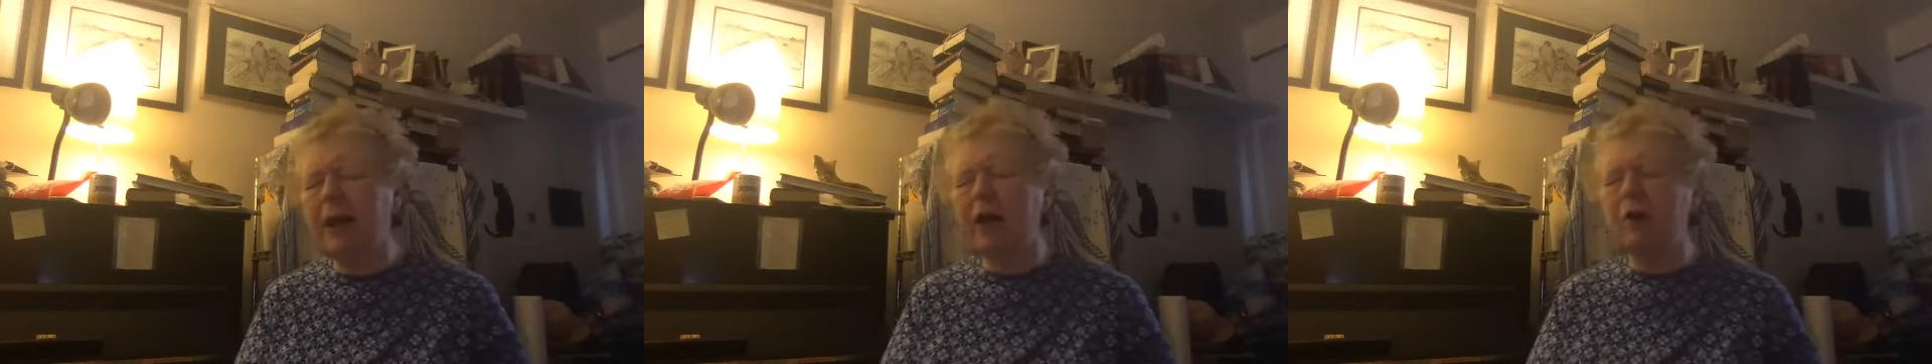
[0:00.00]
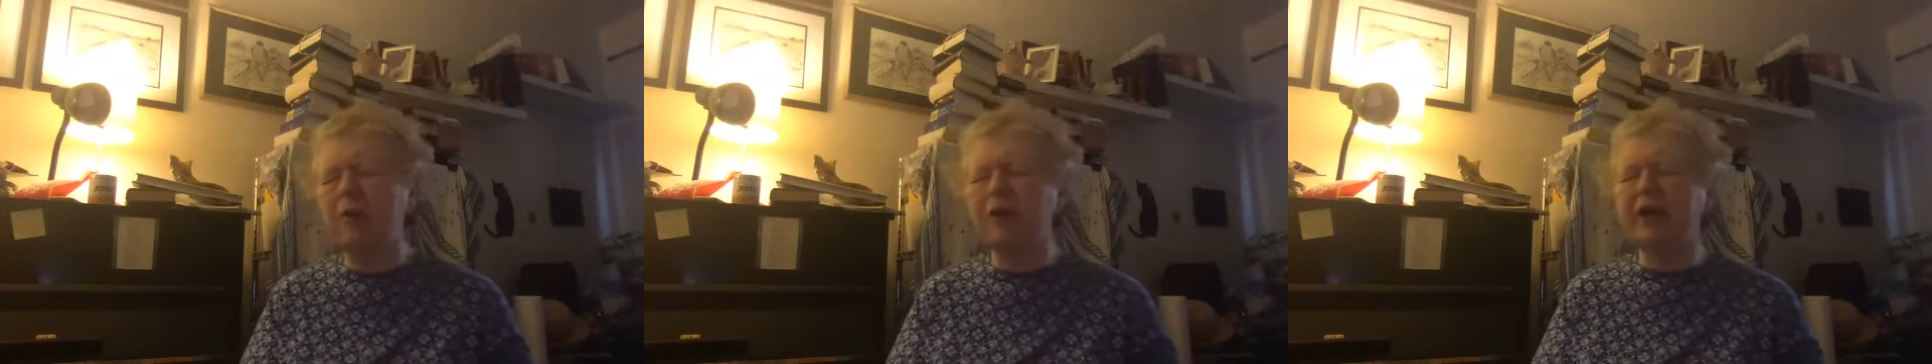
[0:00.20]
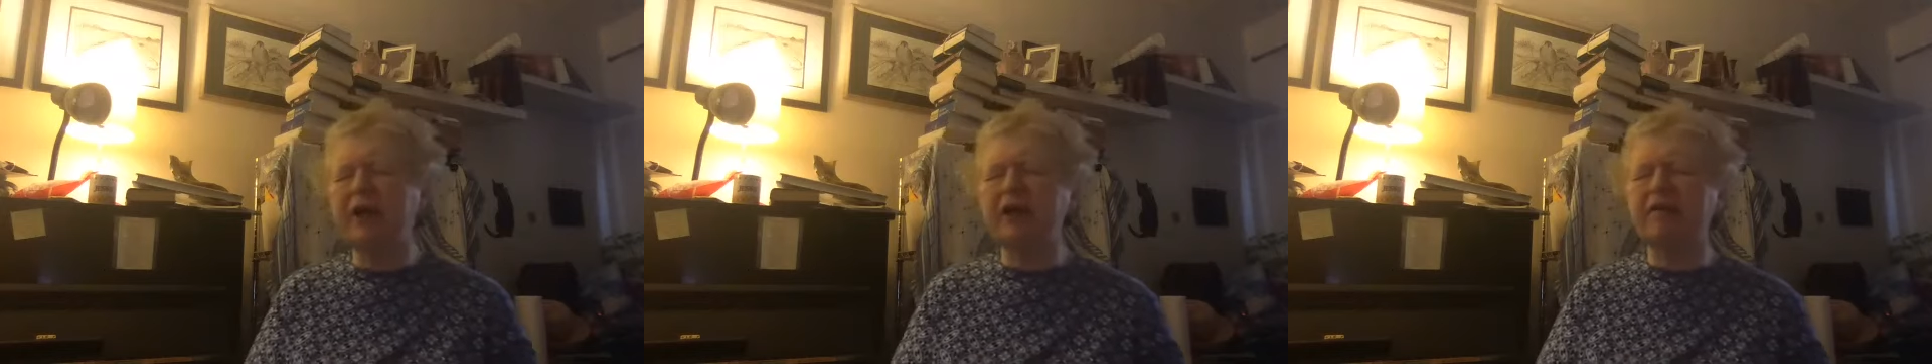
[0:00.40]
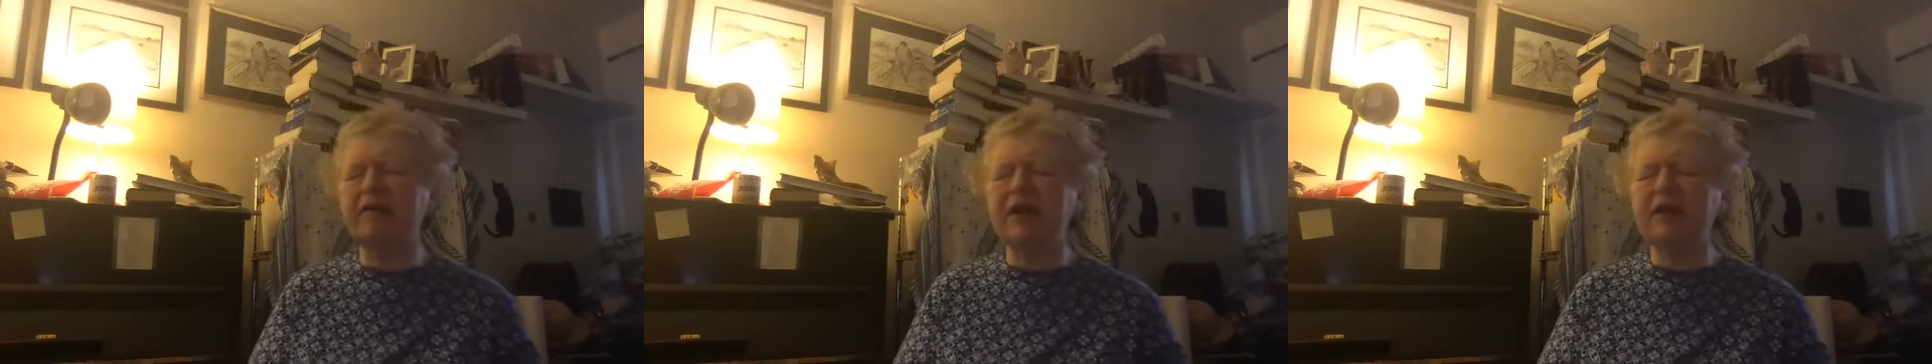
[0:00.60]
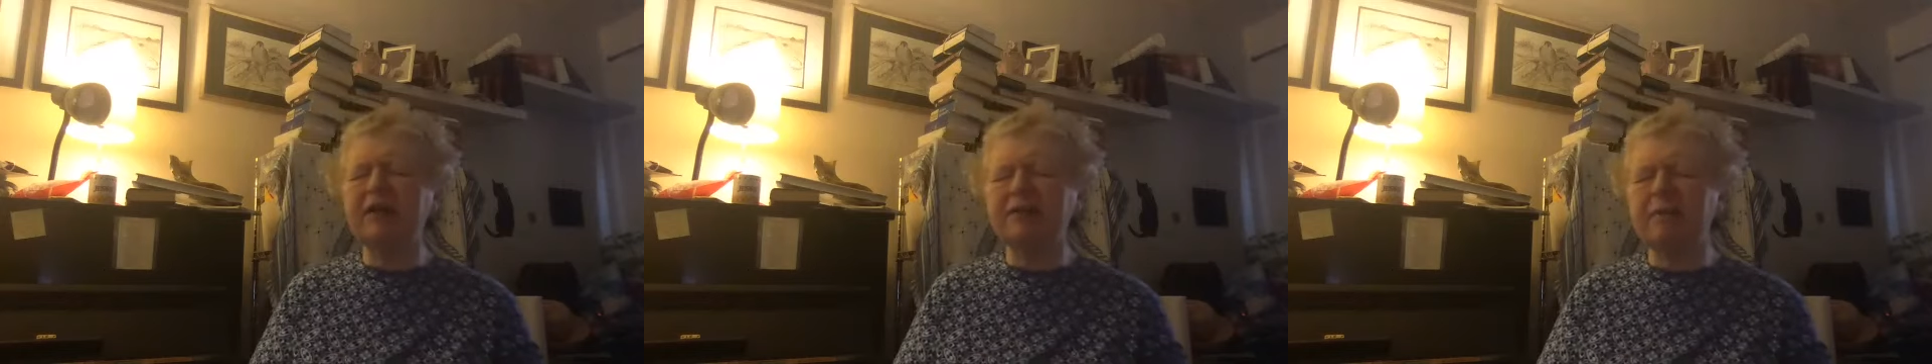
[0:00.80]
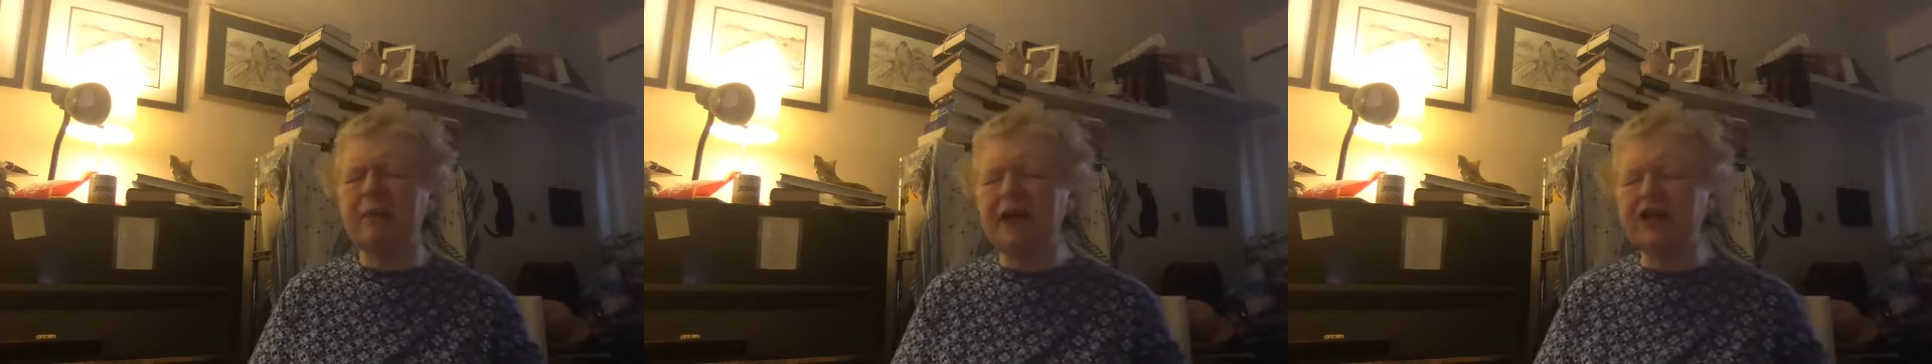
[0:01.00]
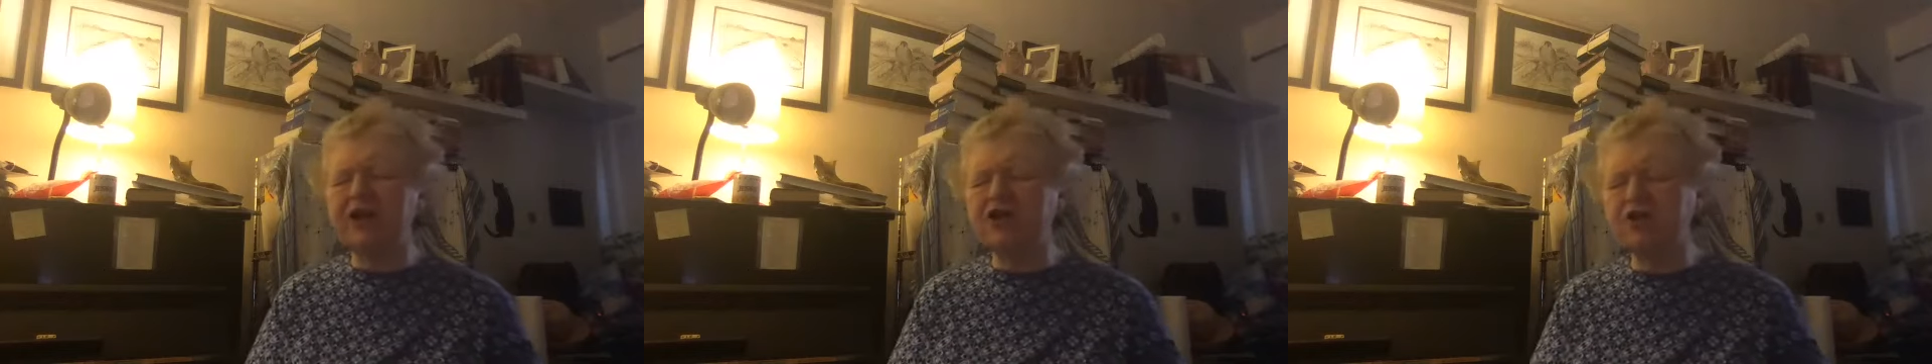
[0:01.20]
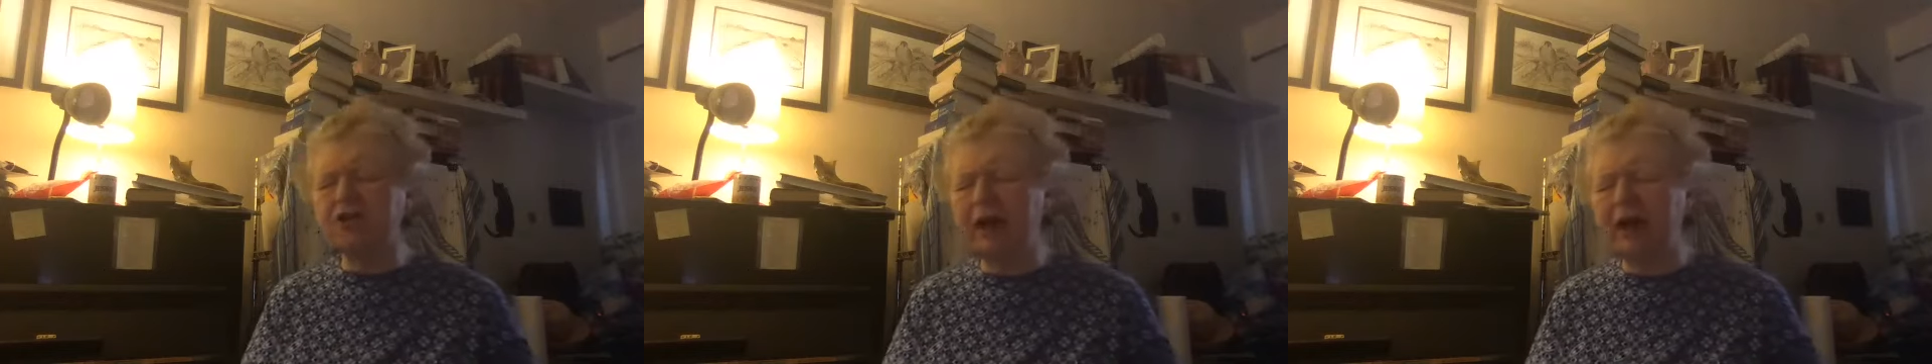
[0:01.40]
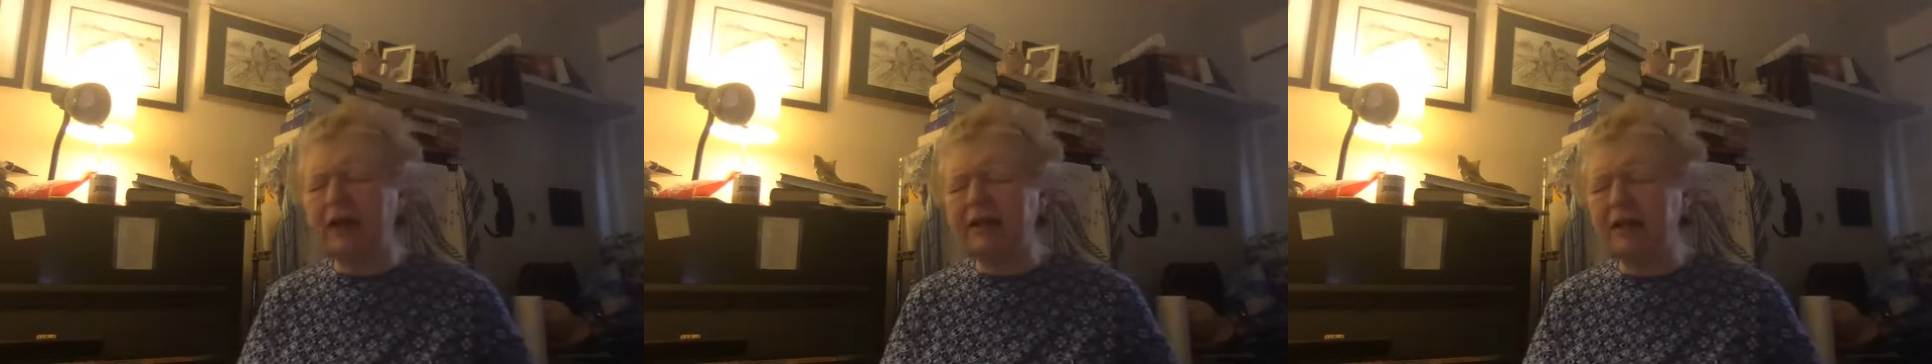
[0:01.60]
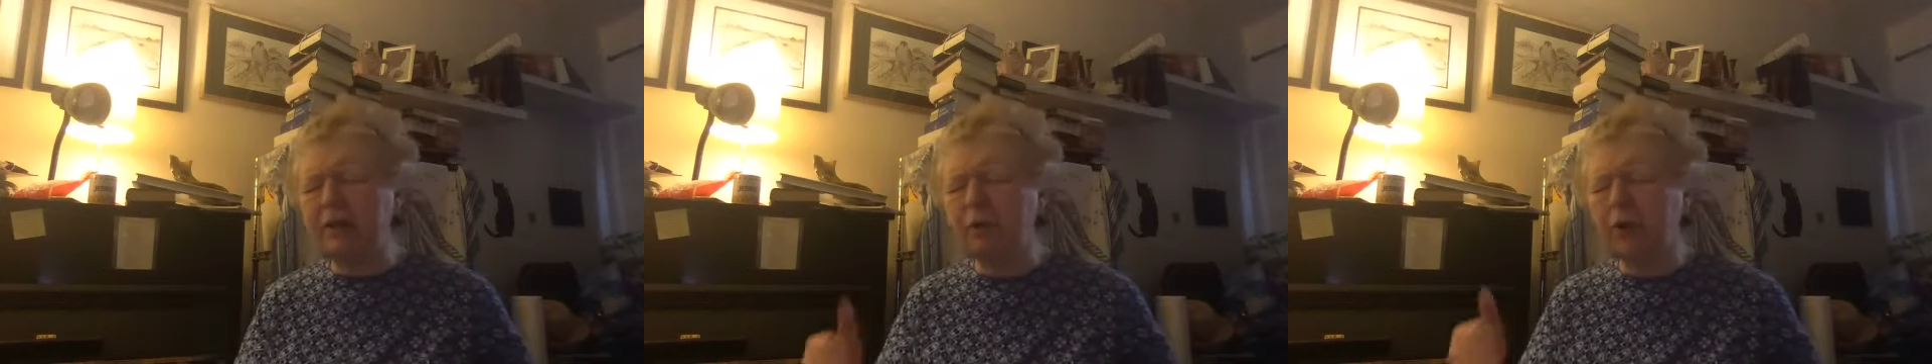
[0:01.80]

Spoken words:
And we're going to give out Spanish tracts.